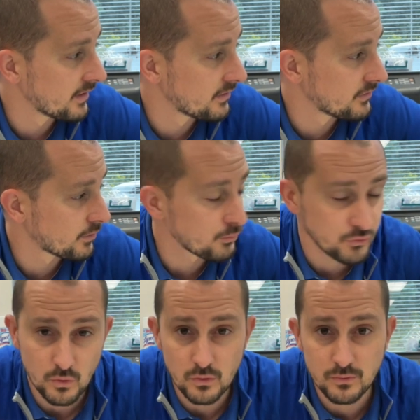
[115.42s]
some
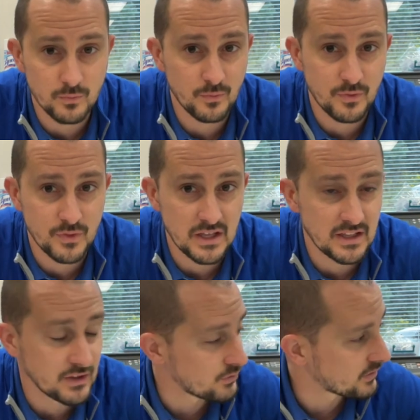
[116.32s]
sort of thing
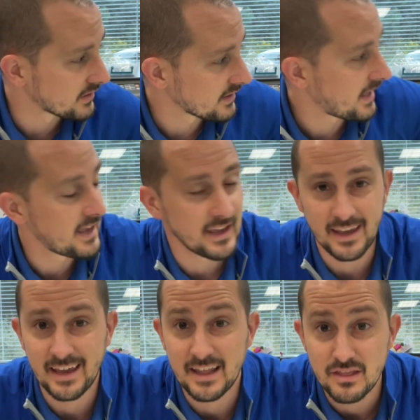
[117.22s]
that you can lay
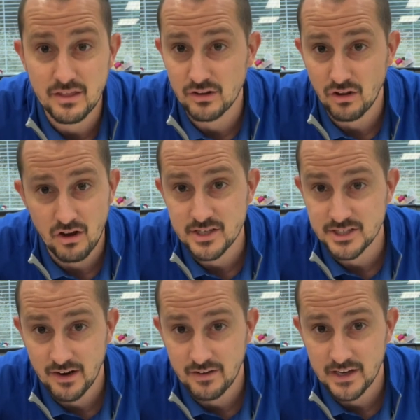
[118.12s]
in the launch
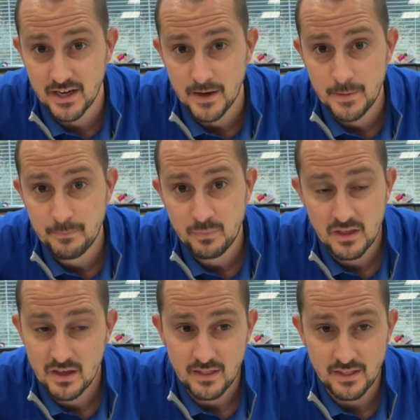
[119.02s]
area
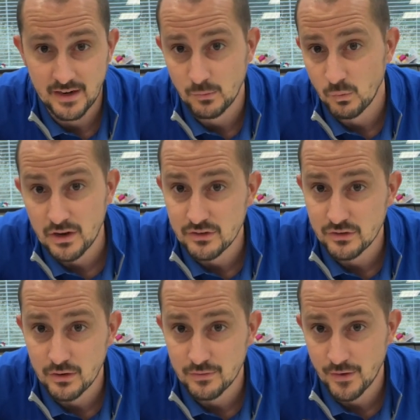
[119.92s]
that it runs
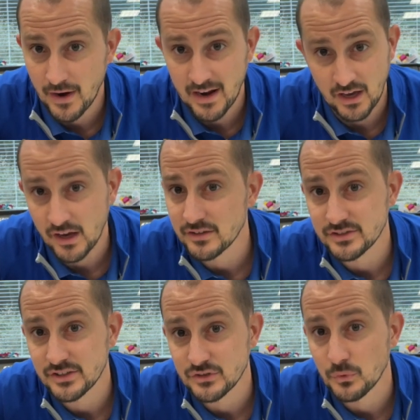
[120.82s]
over and a color
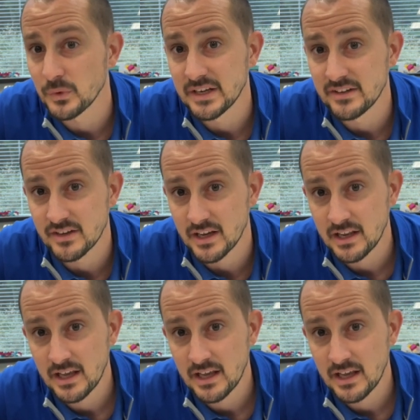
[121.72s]
sensor reads it